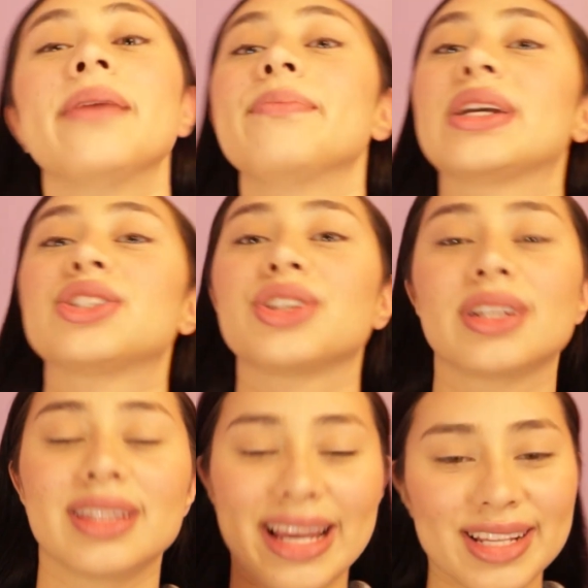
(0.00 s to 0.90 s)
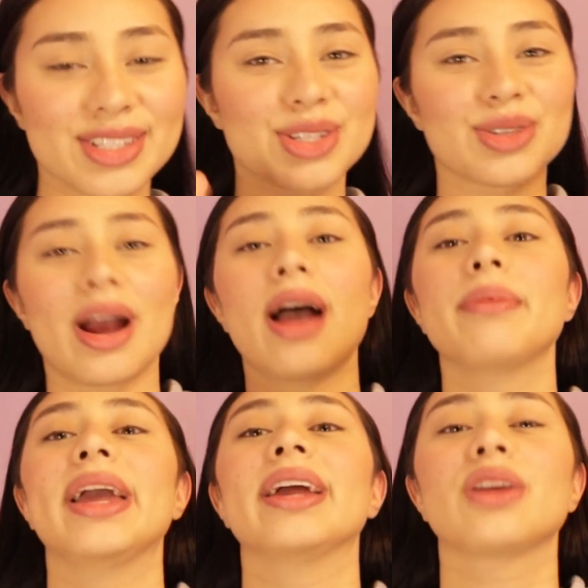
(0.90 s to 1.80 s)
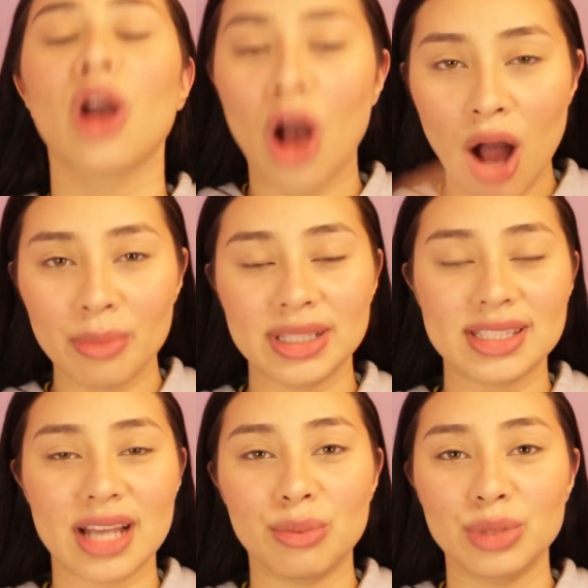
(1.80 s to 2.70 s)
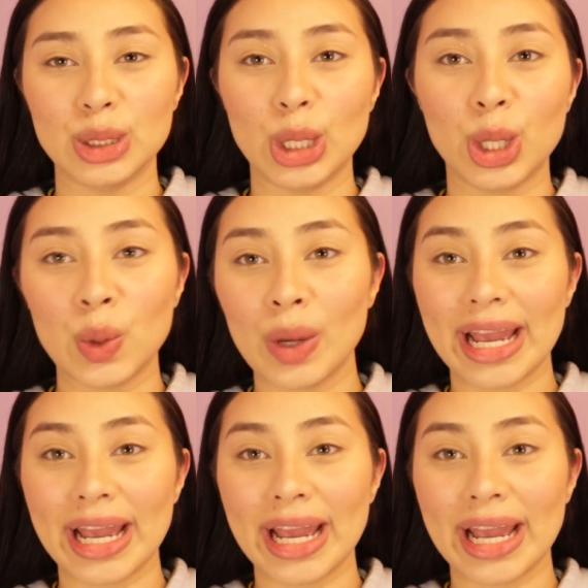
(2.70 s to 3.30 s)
Make sure to like, subscribe, and comment down below.